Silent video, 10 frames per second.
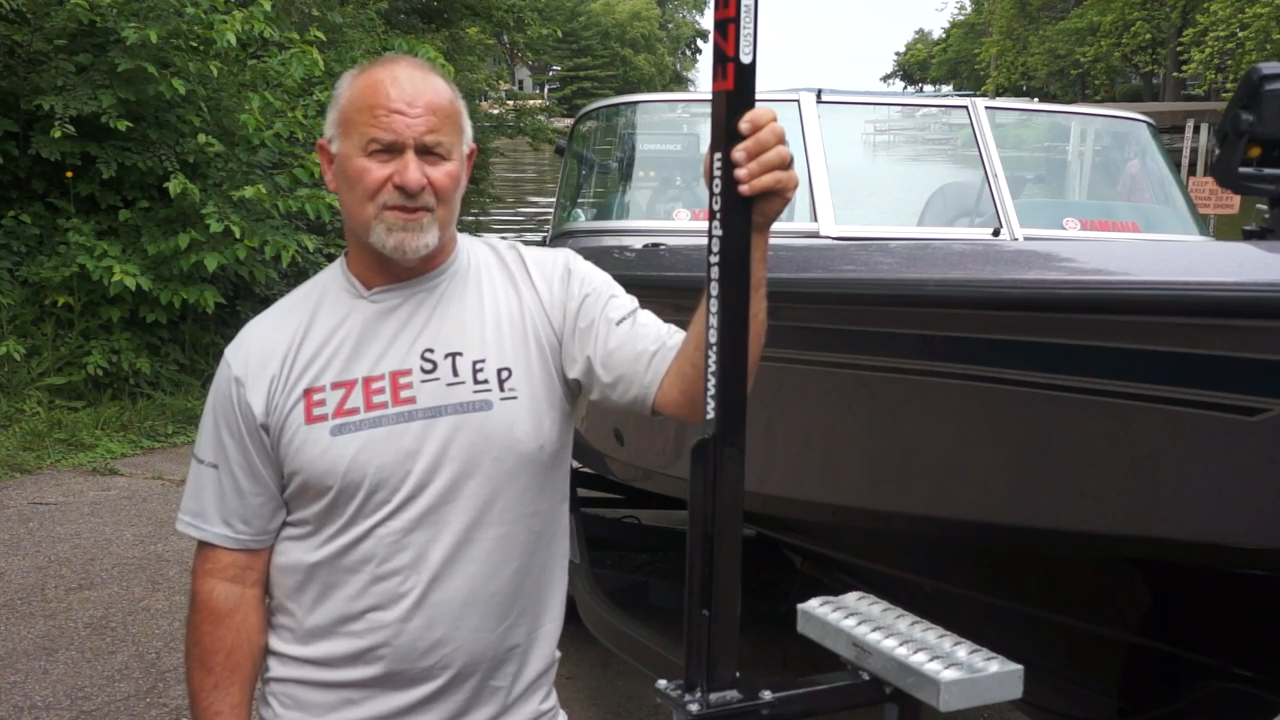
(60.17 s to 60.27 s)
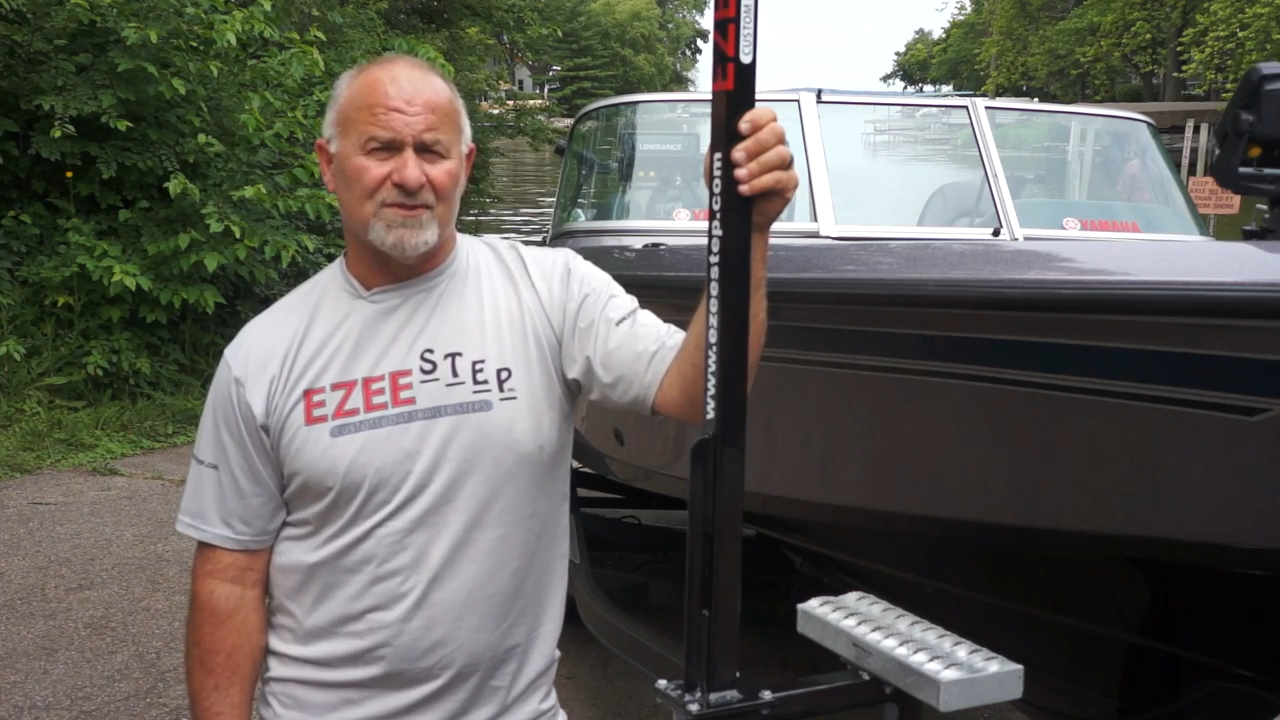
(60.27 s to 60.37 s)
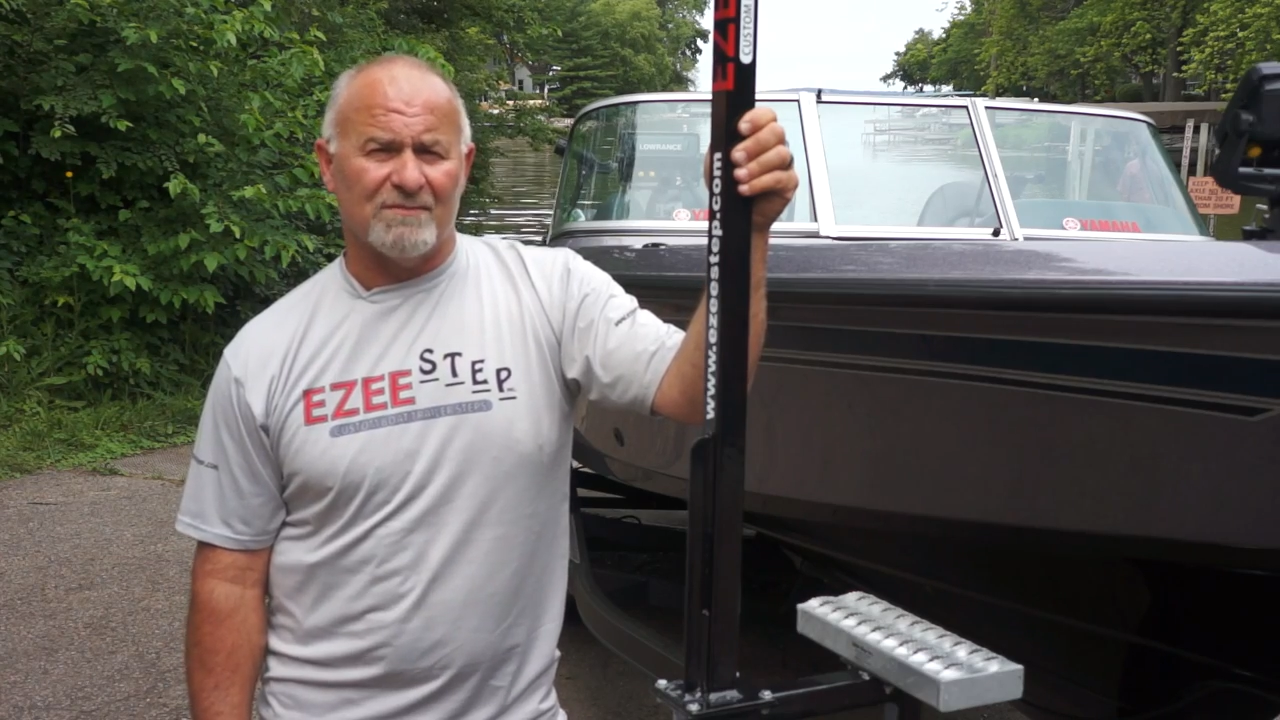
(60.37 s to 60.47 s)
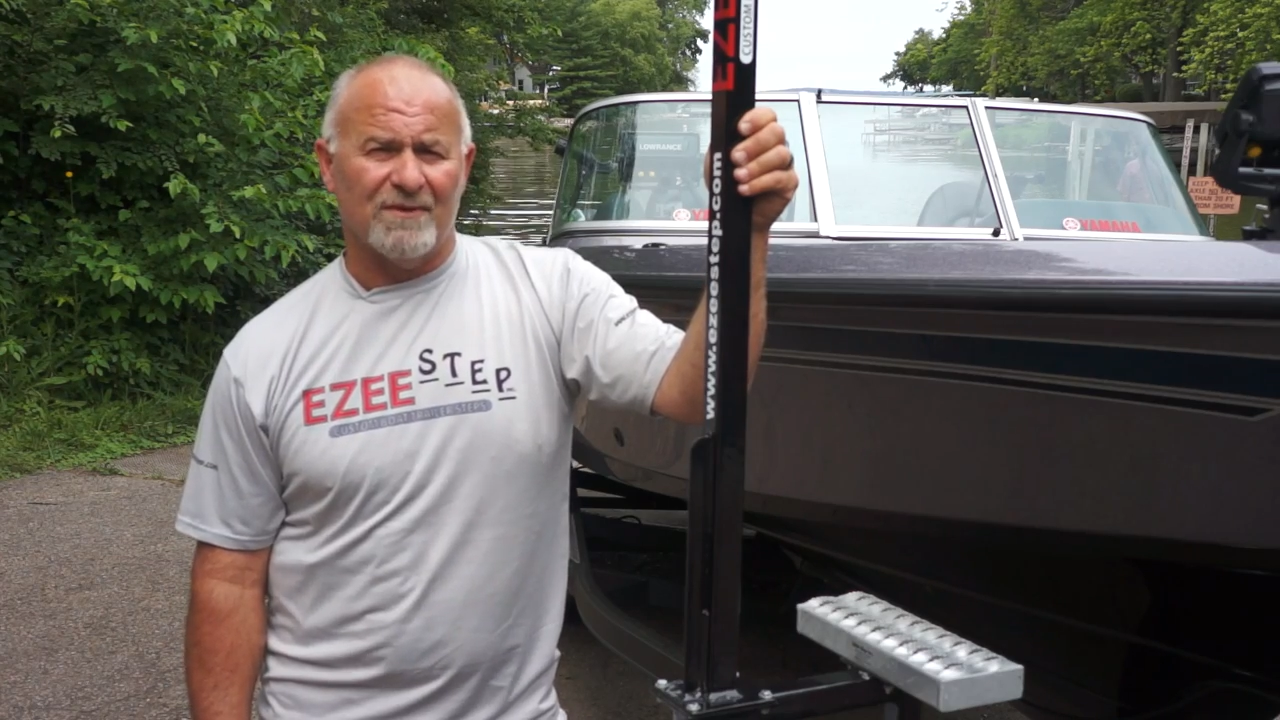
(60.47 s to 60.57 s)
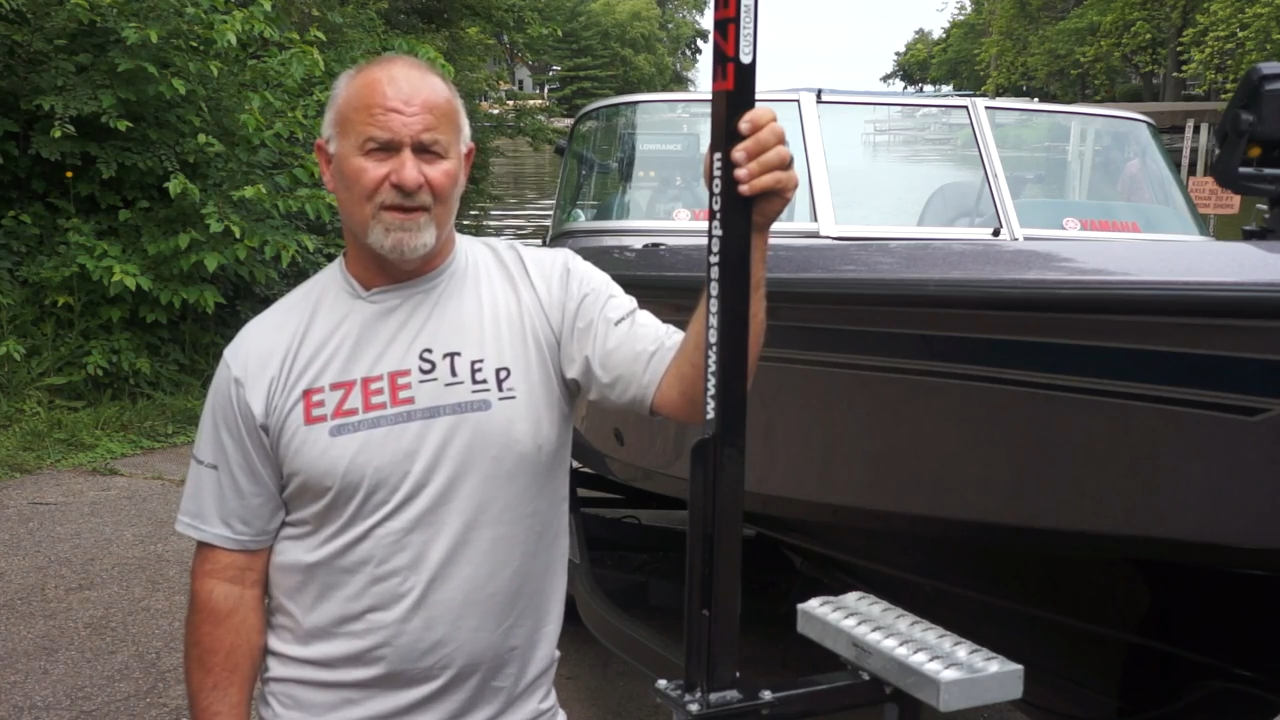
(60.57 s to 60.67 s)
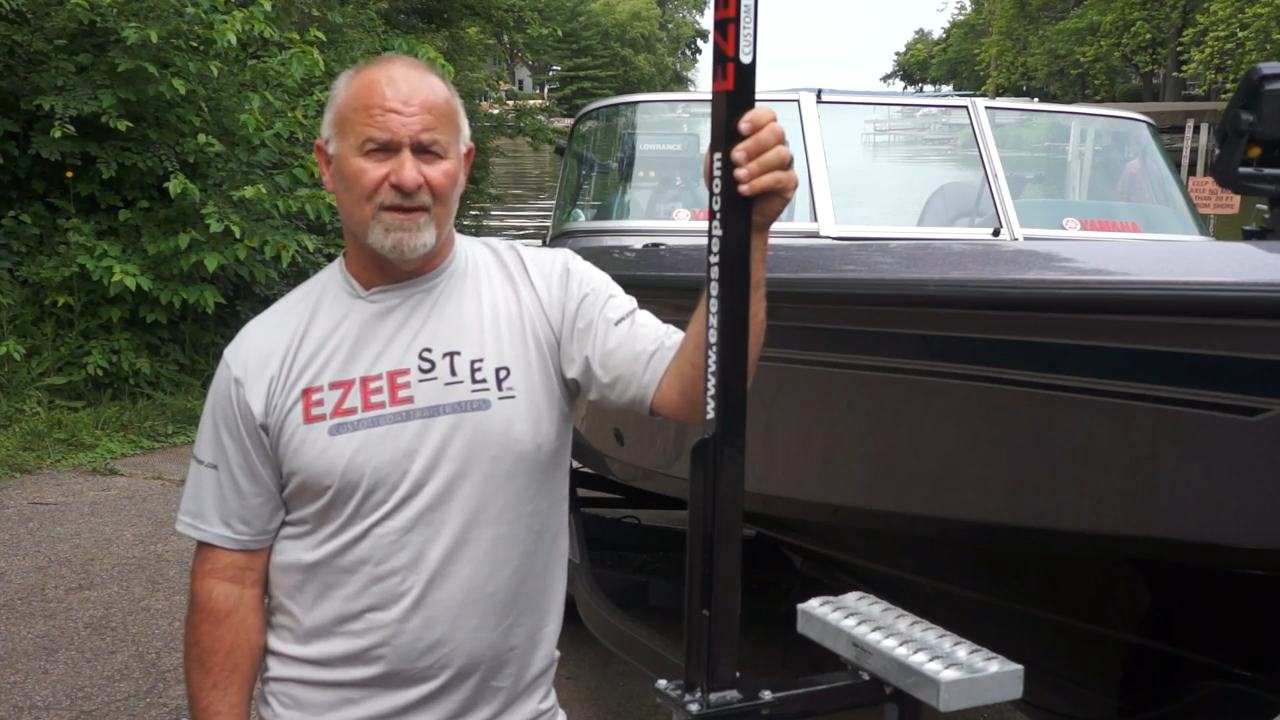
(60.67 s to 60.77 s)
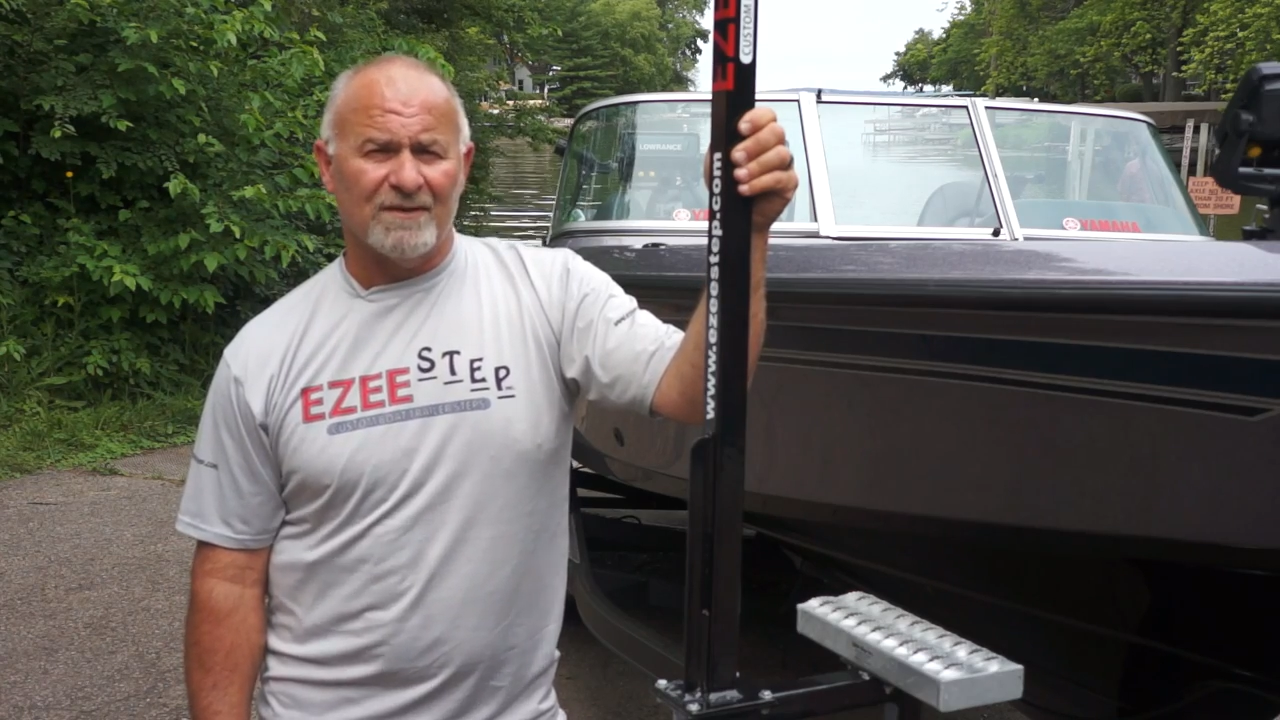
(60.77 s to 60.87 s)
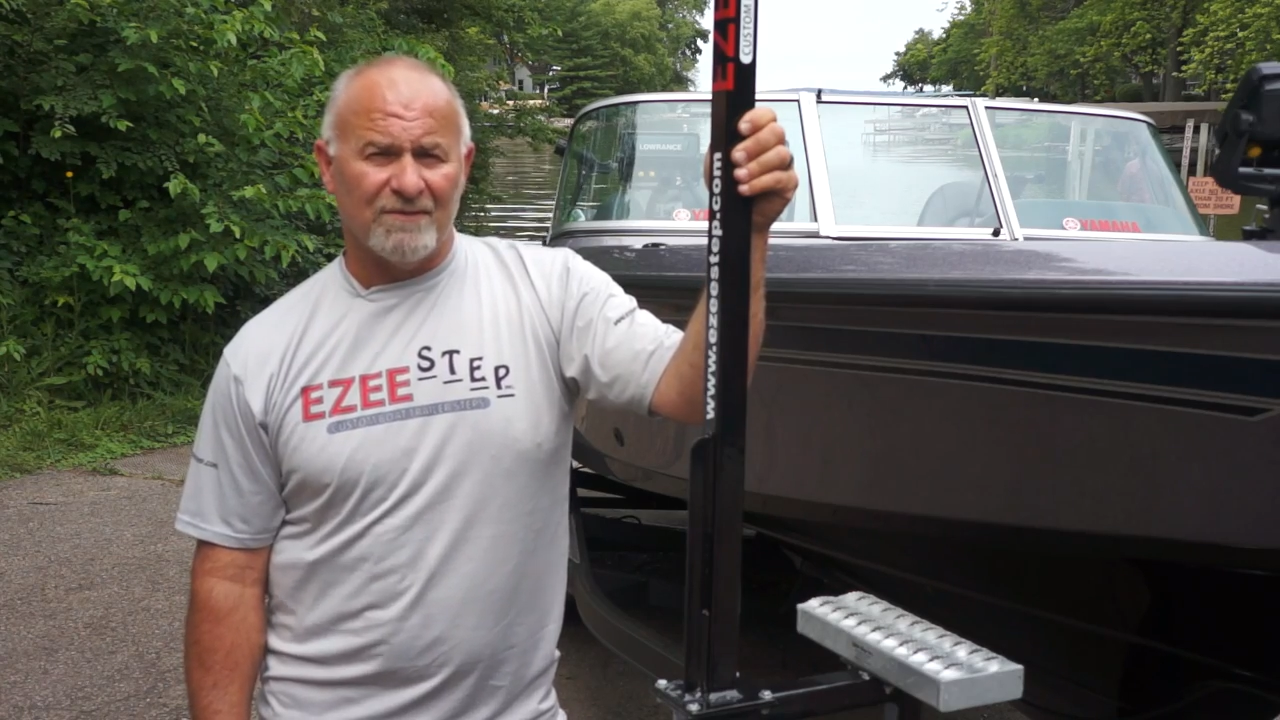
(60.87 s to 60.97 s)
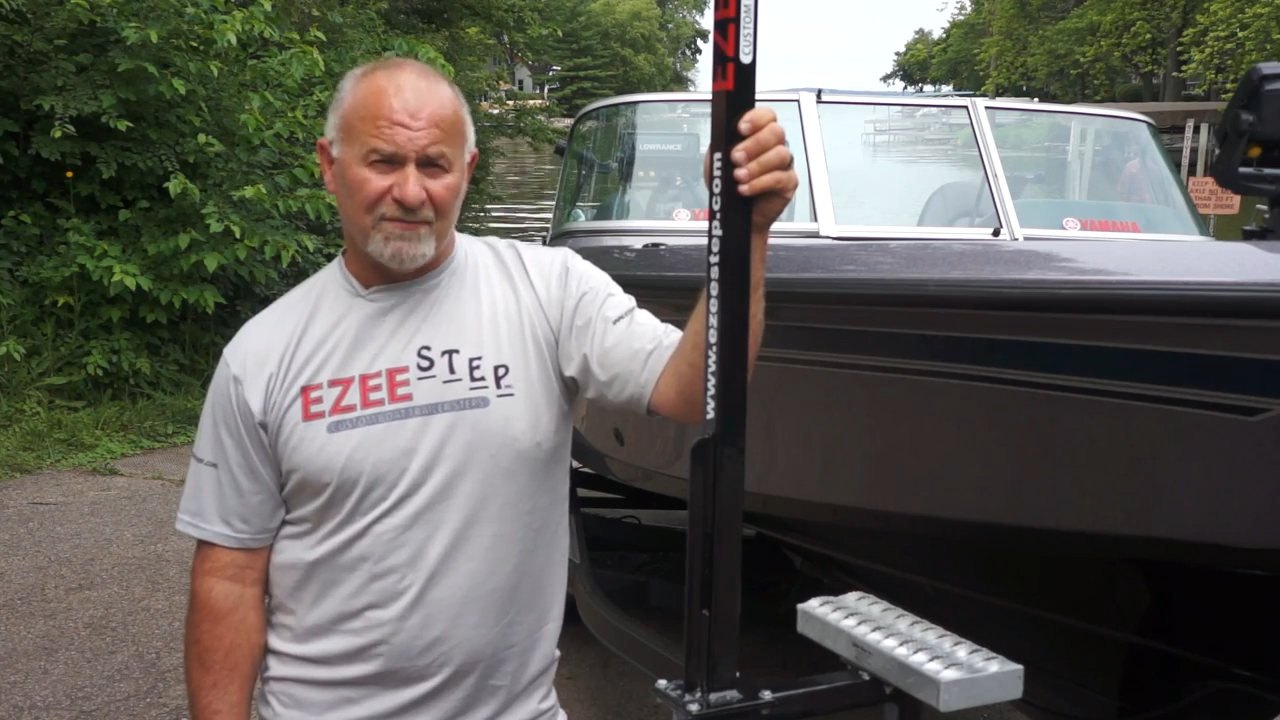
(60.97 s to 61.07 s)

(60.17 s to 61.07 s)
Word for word: system to